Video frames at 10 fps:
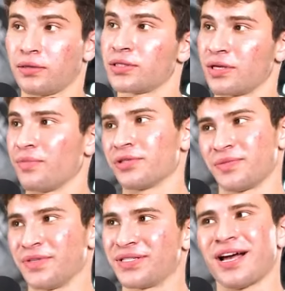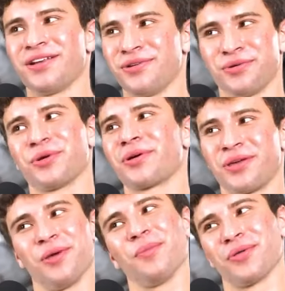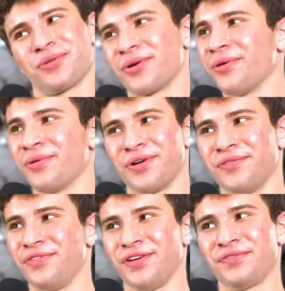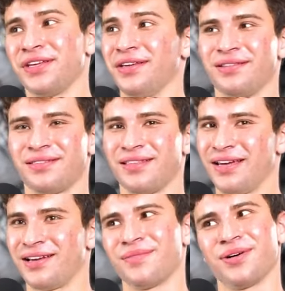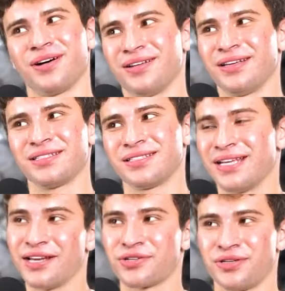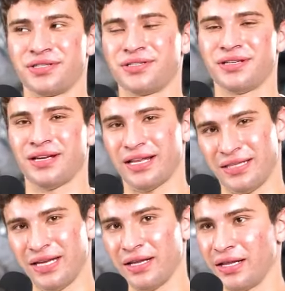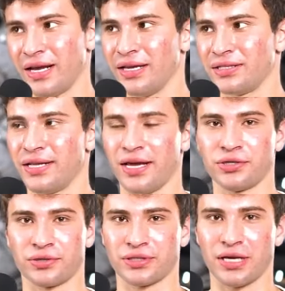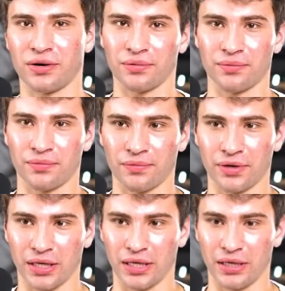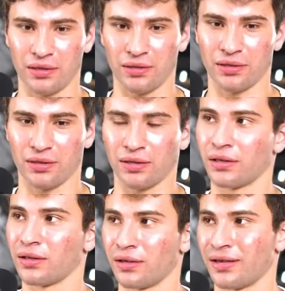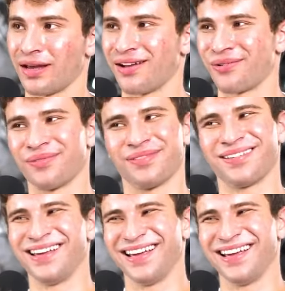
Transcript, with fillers: okay. someone's beside you. You're you both are going 150. Like, come on, it's dangerous. At the end of the day, it's dangerous. I don't really YOLO, bro. Yeah, I don't.